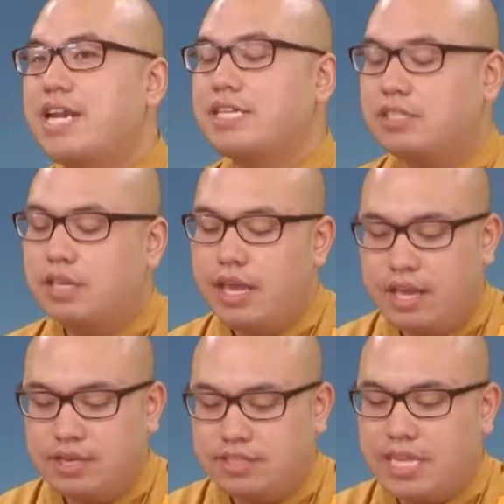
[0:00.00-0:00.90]
is
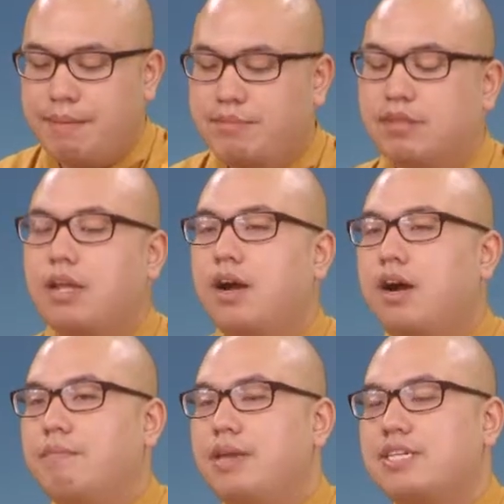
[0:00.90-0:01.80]
in the same
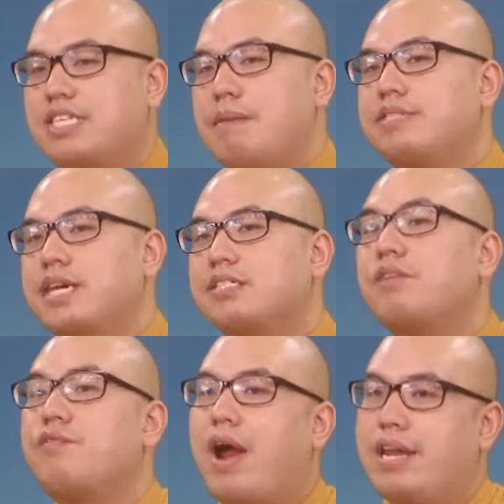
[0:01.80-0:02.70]
sense
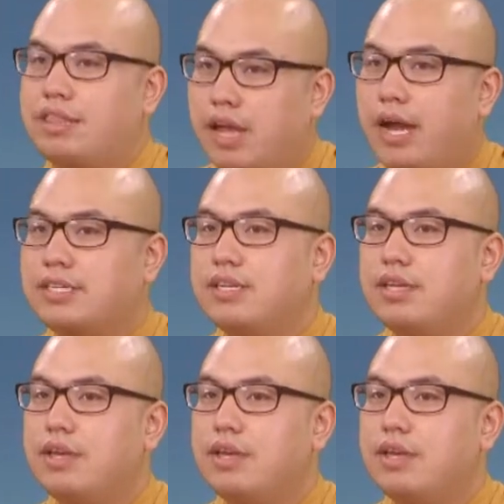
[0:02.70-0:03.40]
of right thought.